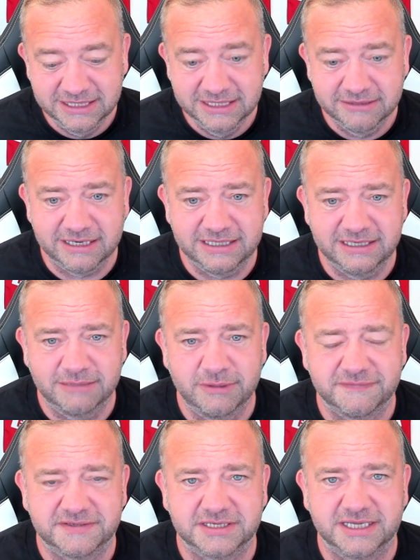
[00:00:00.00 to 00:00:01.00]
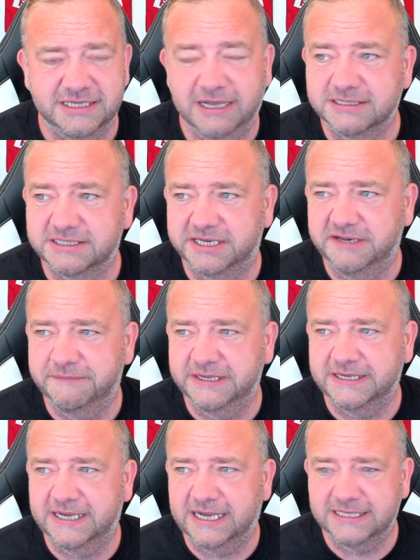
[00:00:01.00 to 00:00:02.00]
Right, I'm off ski. I'll see you in a
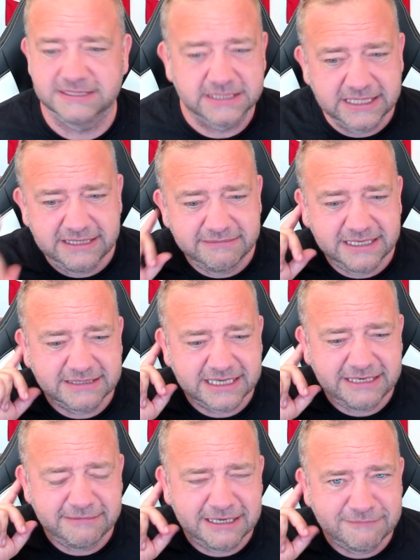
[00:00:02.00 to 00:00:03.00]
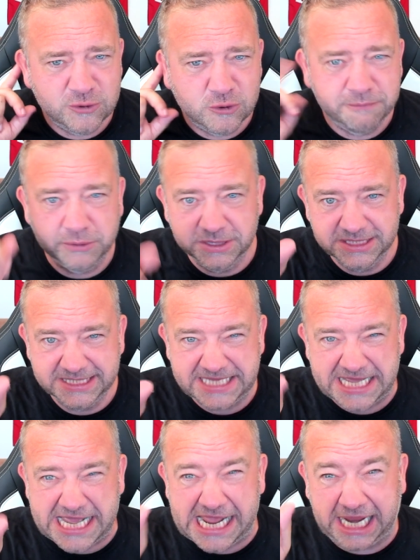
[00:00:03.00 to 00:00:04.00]
bit, guys. Keep them open
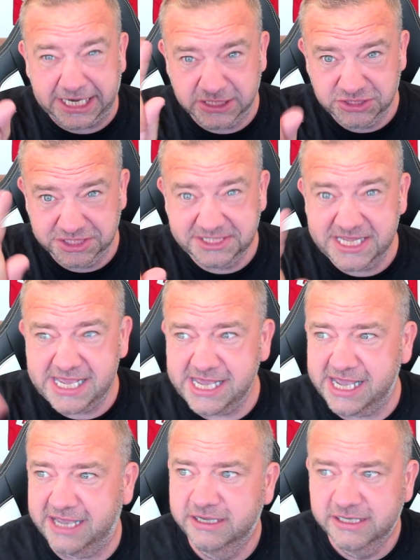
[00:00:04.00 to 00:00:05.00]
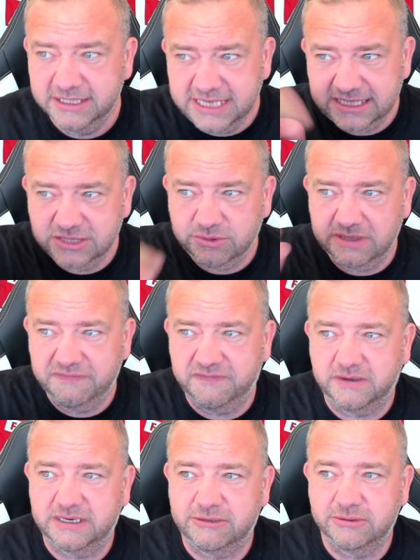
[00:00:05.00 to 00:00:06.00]
today. Next
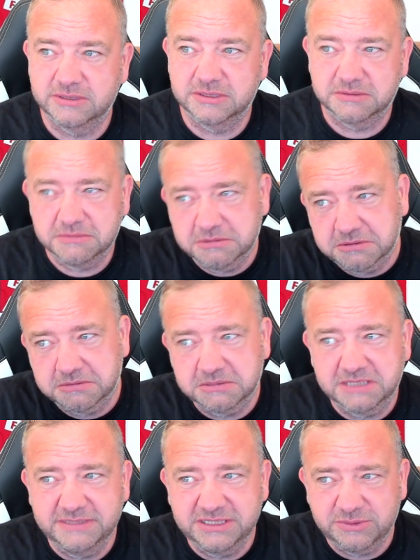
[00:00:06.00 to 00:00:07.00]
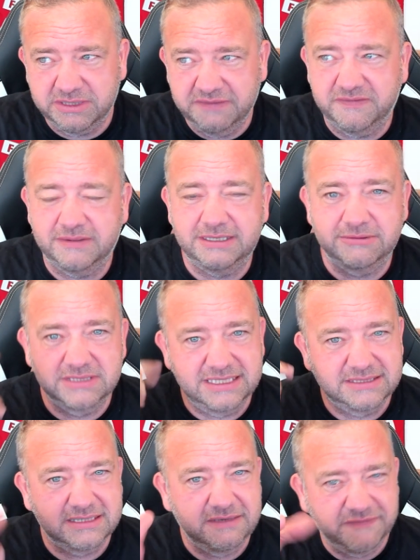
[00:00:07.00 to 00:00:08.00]
24 hours, you know, give me 24 hours.
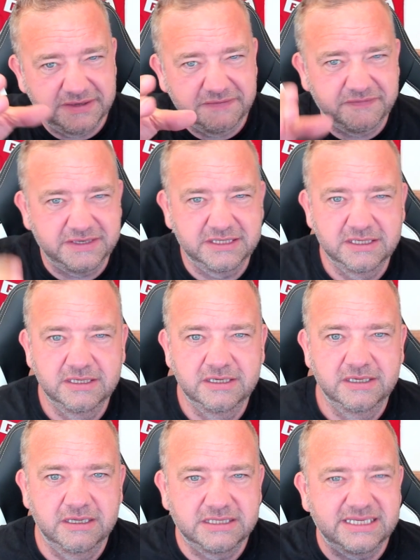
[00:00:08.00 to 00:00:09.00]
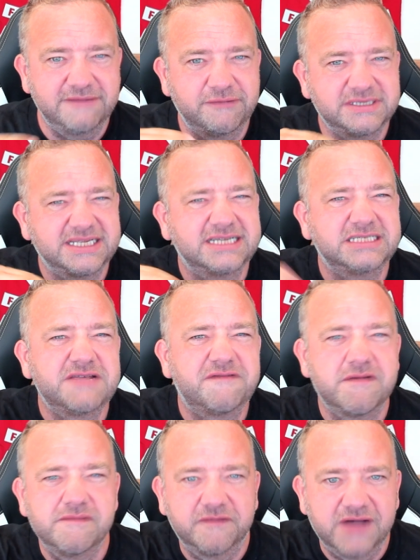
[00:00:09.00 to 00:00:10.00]
Let's see if anything, see if we see a
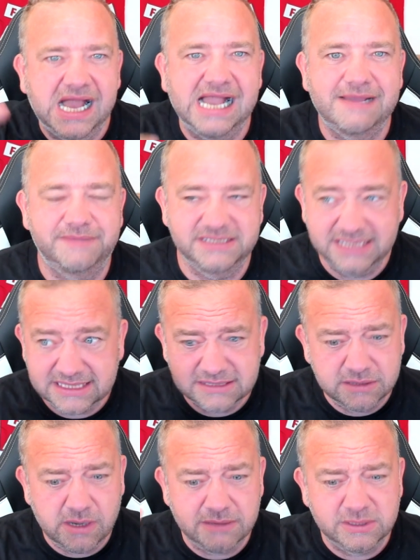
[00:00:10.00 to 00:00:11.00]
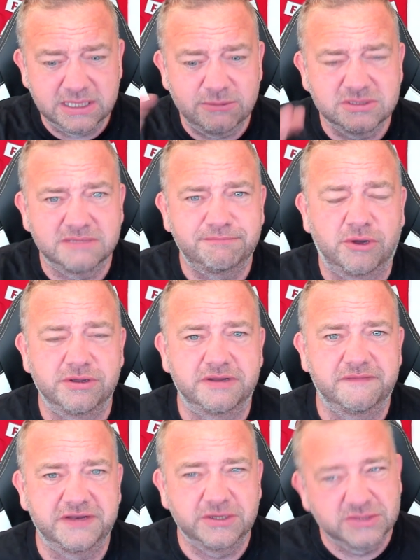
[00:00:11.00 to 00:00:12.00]
different vibe. That was the point of
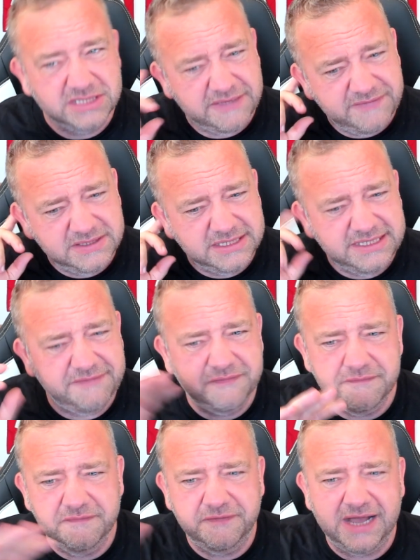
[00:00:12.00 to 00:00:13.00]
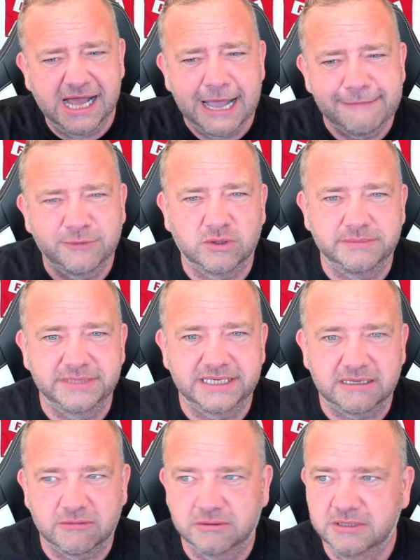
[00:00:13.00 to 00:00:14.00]
the video. See if there's a different vibe coming
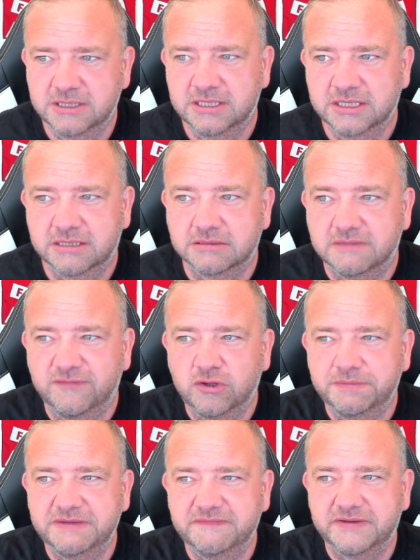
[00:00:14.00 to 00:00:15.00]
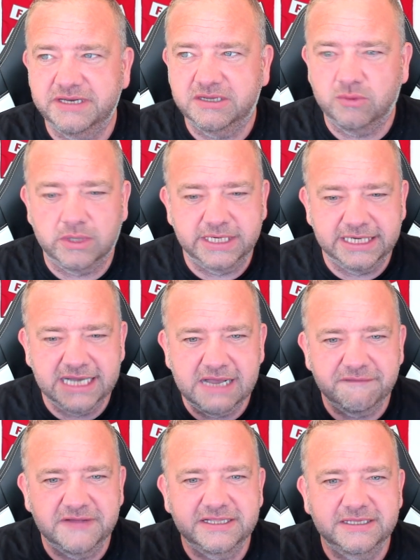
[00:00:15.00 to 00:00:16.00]
out, because they've all been very quiet, and I
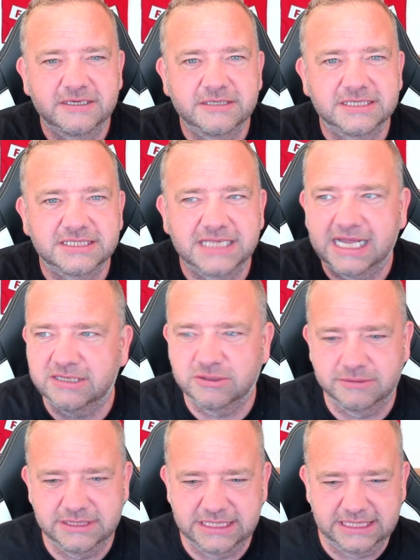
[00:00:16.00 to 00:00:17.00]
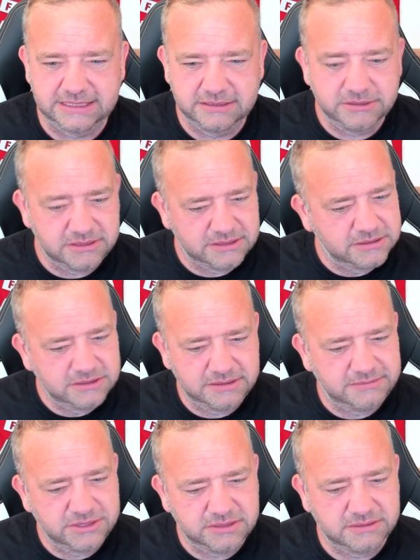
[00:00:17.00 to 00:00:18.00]
think they're going to start doing this. Just.
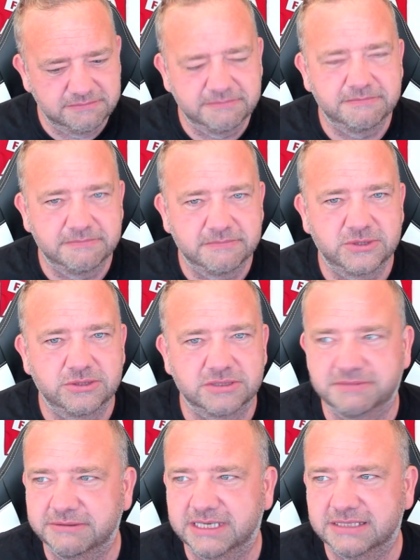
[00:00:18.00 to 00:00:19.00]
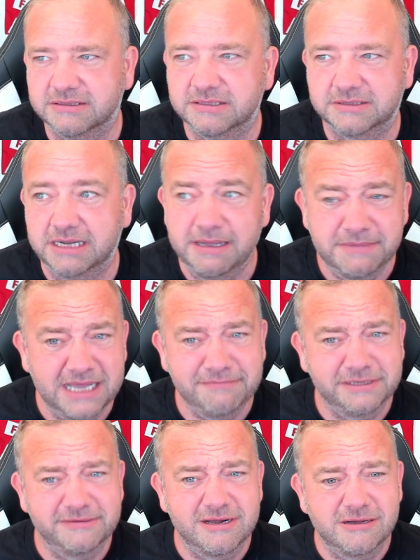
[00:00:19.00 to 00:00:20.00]
Trust me with this. Just, I might
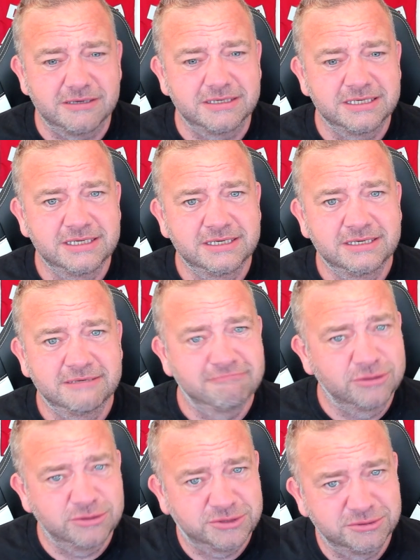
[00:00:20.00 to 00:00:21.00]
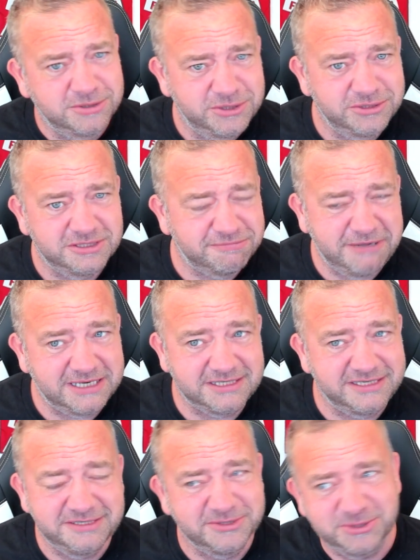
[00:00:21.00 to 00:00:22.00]
be wrong, but Dunk Knows Best
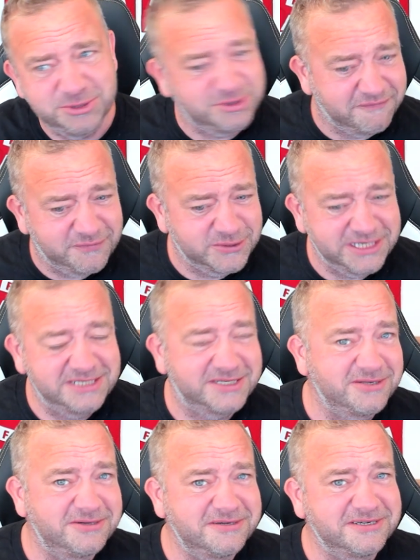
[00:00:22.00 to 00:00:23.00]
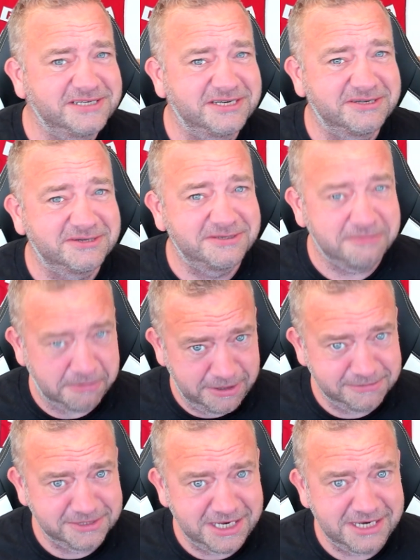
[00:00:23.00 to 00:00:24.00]
isn't just a fucking slogan, you know. What
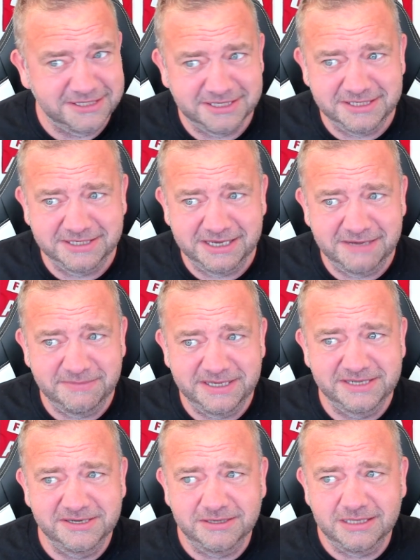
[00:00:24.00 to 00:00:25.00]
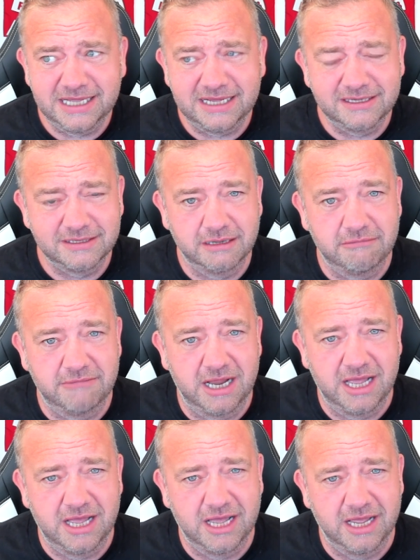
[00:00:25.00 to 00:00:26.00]
I'm saying, DKB and all that.
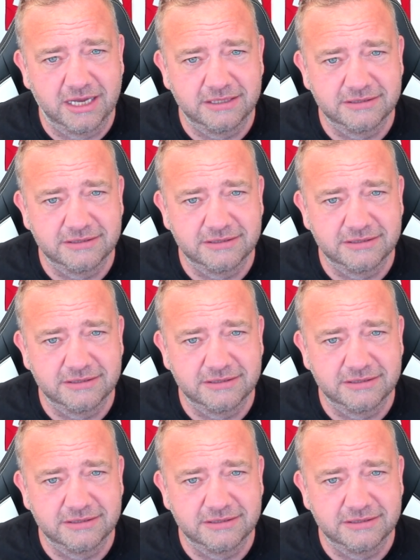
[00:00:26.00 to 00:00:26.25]
Right.